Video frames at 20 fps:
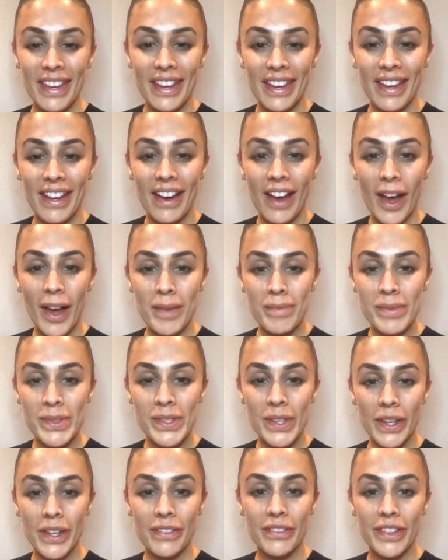I'm
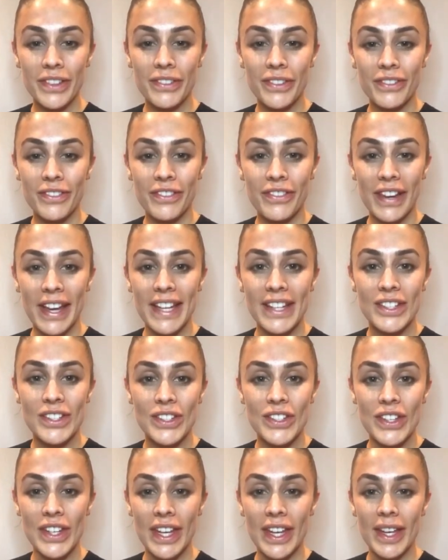Sophie from Face
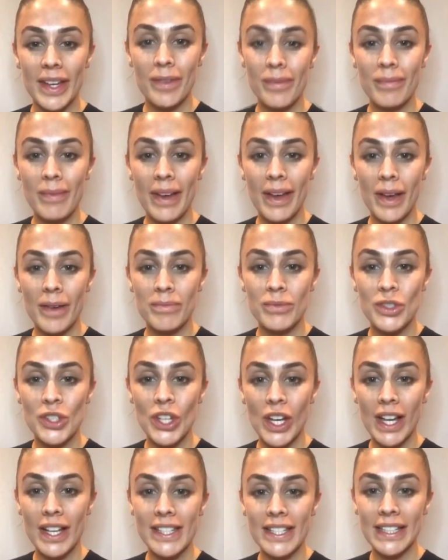Gym. I'm
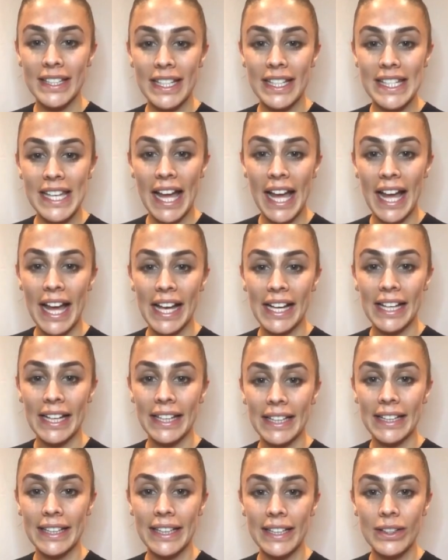just going to tag a
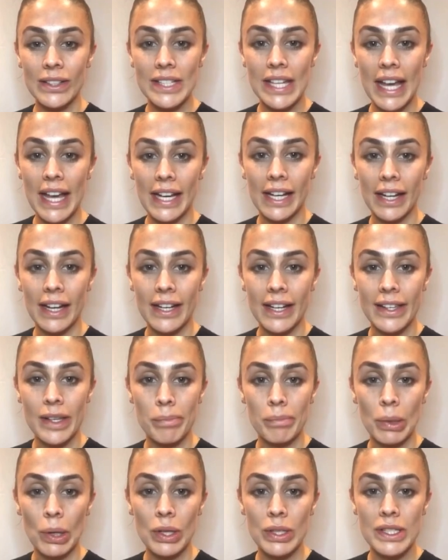little tagline at the
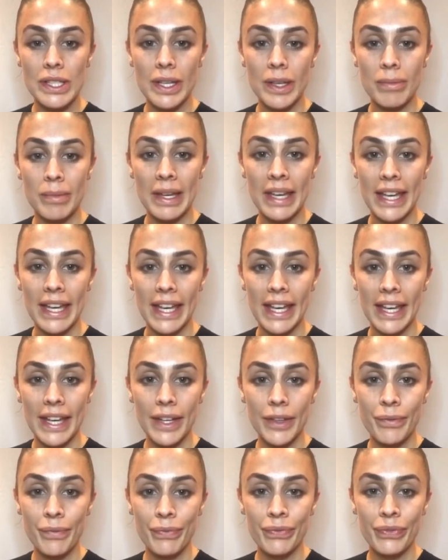bottom here,
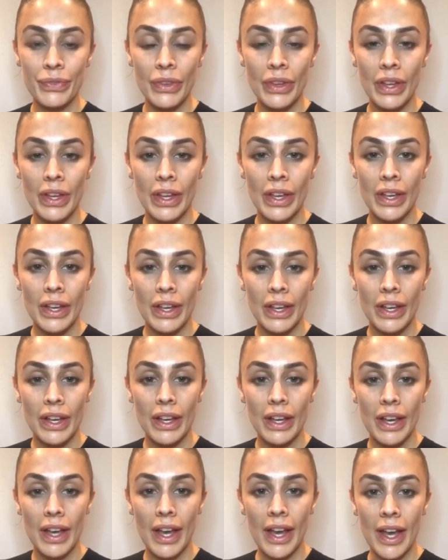
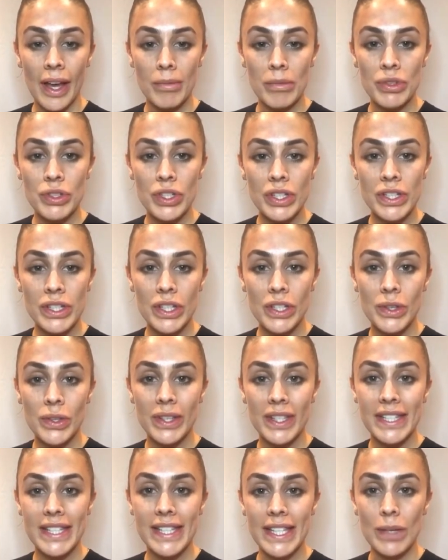just so you can
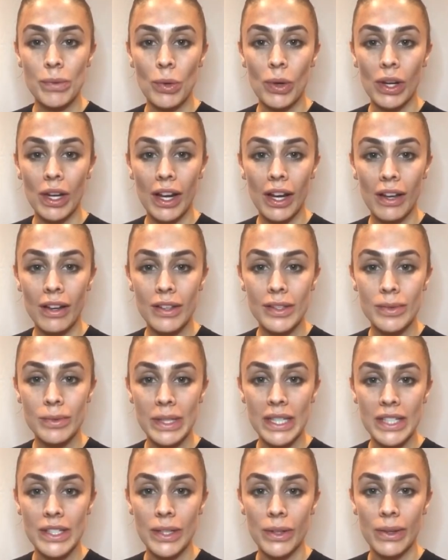see what class we're
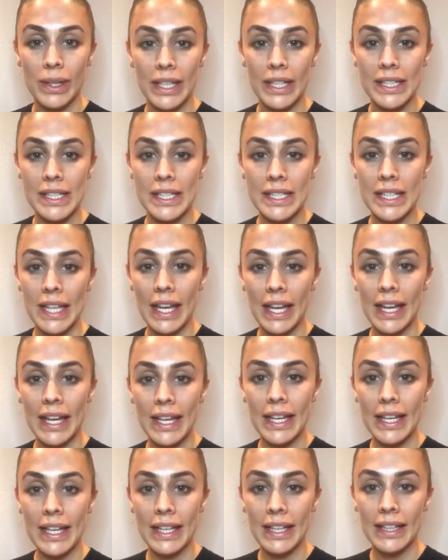doing
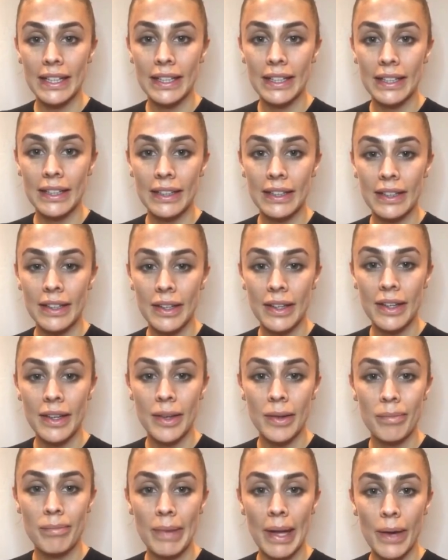today.
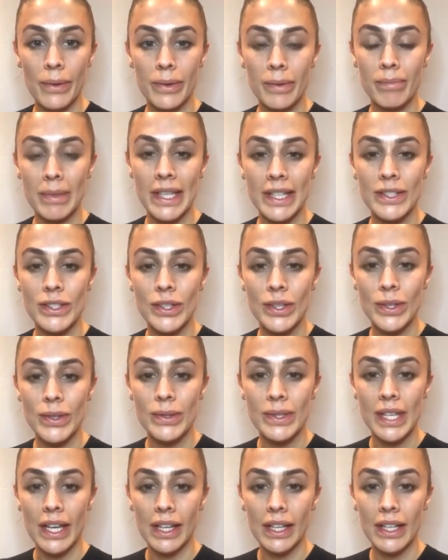Bear with me 2
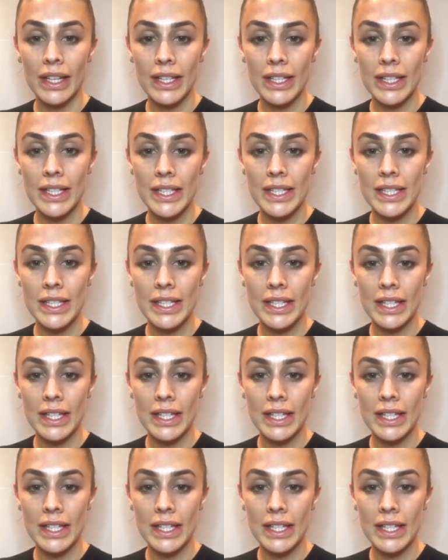seconds.